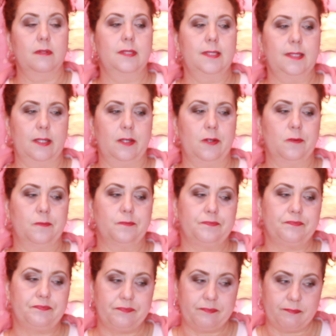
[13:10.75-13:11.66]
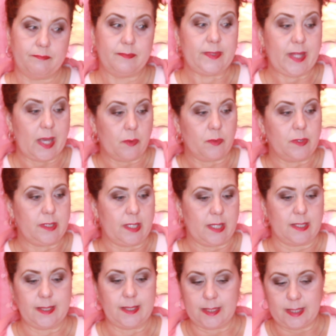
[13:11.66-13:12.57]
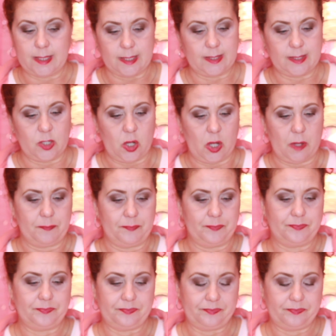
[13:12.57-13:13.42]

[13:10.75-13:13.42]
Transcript: So that one does. It does it all